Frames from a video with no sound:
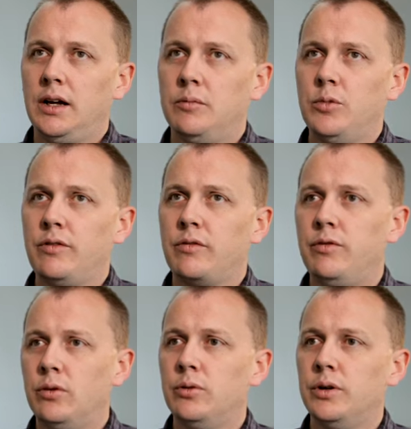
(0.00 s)
Moving
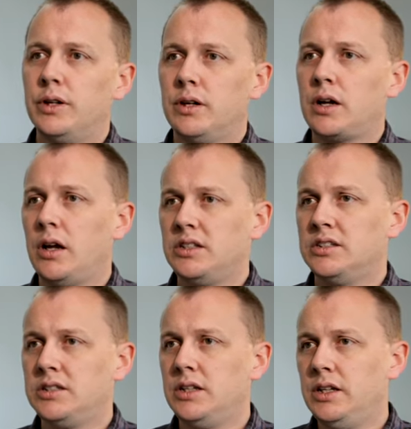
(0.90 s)
forward, I'd like
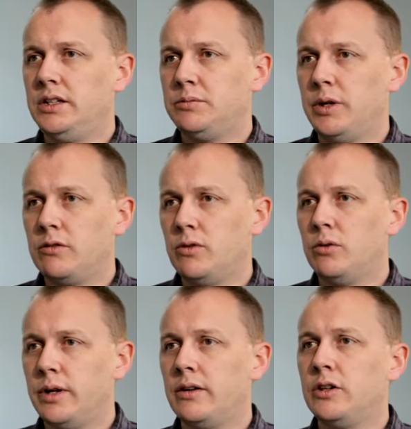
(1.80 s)
to see these being
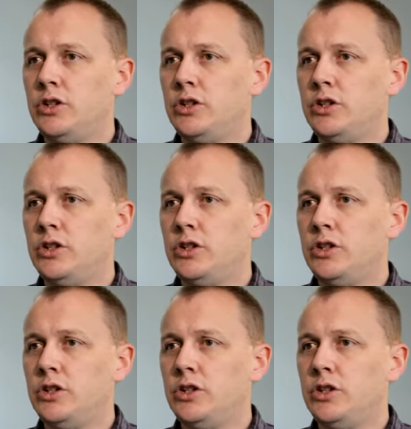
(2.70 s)
rolled out